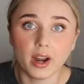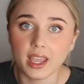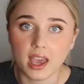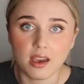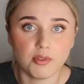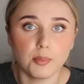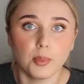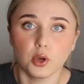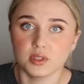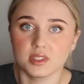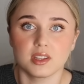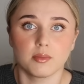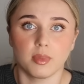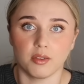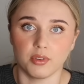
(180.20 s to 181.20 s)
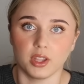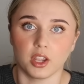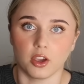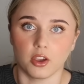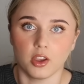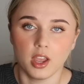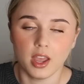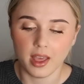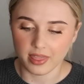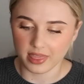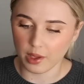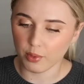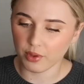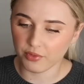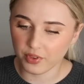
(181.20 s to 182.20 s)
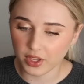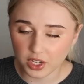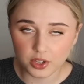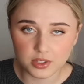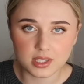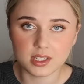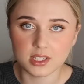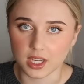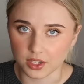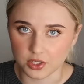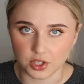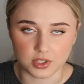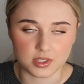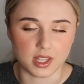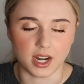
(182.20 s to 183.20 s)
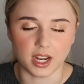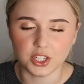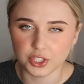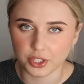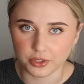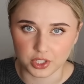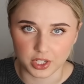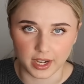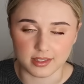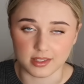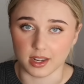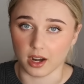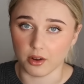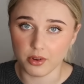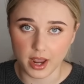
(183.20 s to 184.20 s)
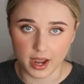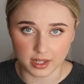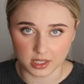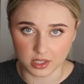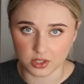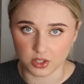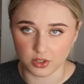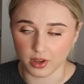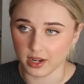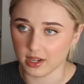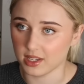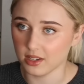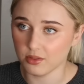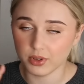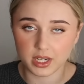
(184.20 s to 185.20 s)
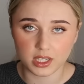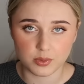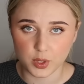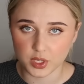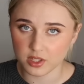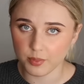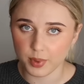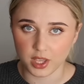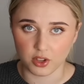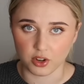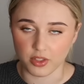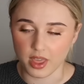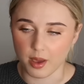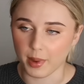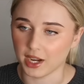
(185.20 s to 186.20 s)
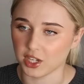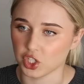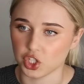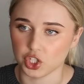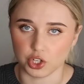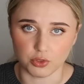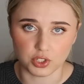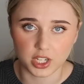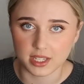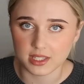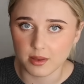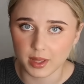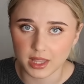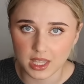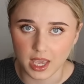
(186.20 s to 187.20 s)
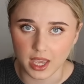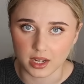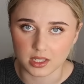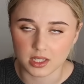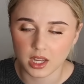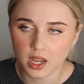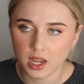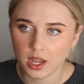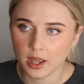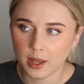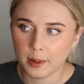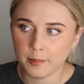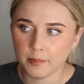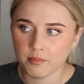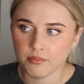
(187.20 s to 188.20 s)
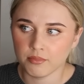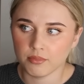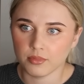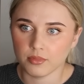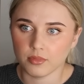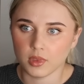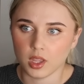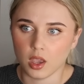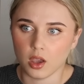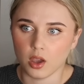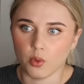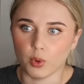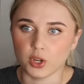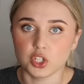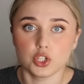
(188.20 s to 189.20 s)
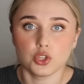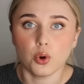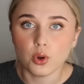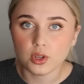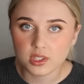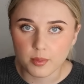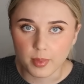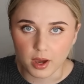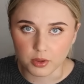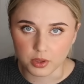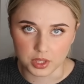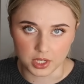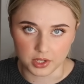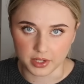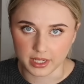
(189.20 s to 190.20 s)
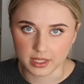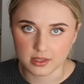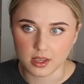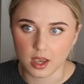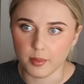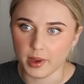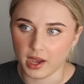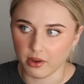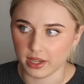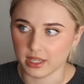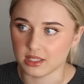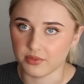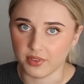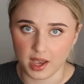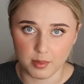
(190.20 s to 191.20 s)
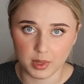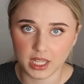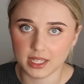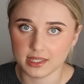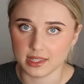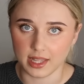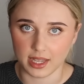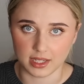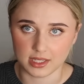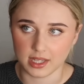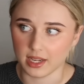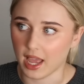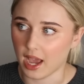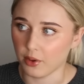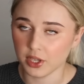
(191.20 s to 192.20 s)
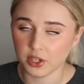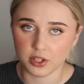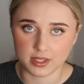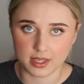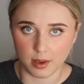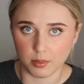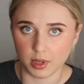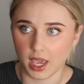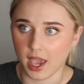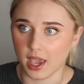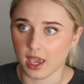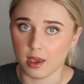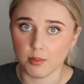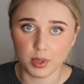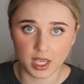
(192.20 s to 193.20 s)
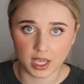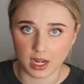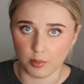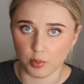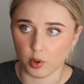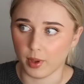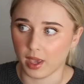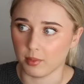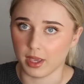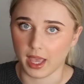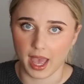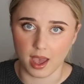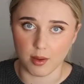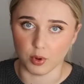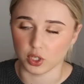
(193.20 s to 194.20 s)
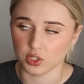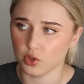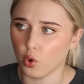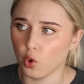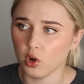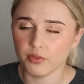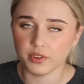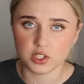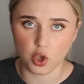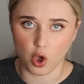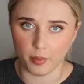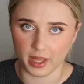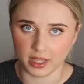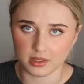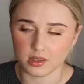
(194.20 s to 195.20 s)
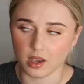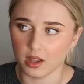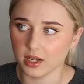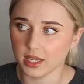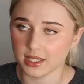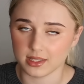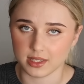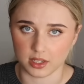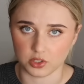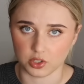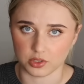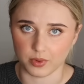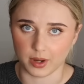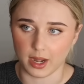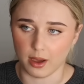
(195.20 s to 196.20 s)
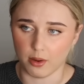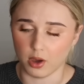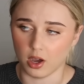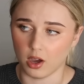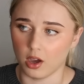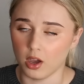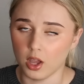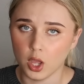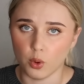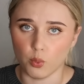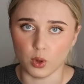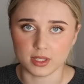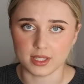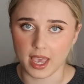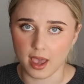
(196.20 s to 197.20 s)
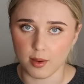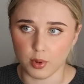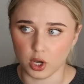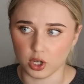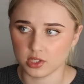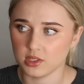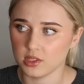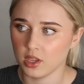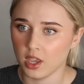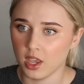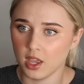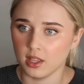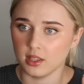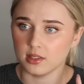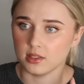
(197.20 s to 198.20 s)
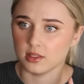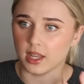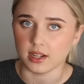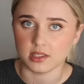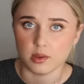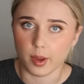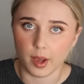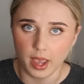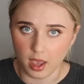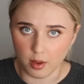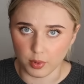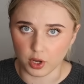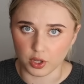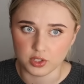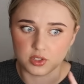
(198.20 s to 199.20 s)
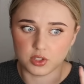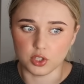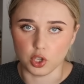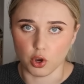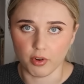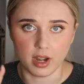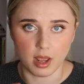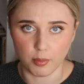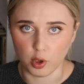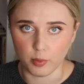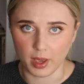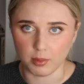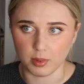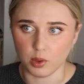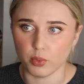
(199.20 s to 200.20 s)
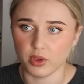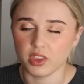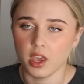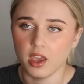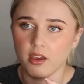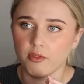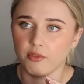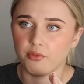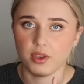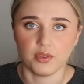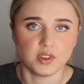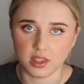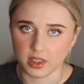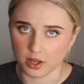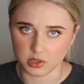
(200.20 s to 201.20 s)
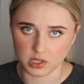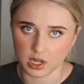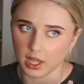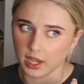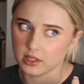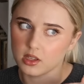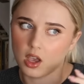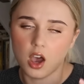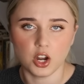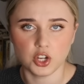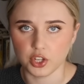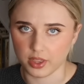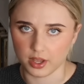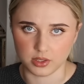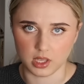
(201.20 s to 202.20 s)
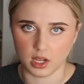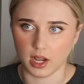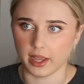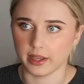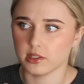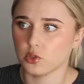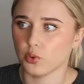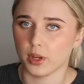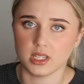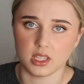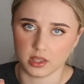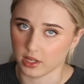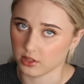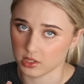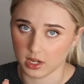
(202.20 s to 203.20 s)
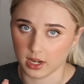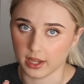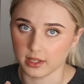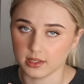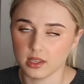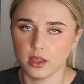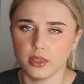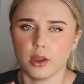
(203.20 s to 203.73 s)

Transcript: I ever posted my video. There were videos and TikToks that I showed you guys that I reacted to and didn't really express an opinion on them. I just showed you guys them at the end, which talked about theories about his family, his LinkedIn, how he got his MBA, him being a Nepo baby, Airboss. All of his comments under his TikToks right now are, what's Airboss? Tell us about Airboss. You're a Nepo baby, with 50,000 likes, 100,000 likes, 20,000 likes.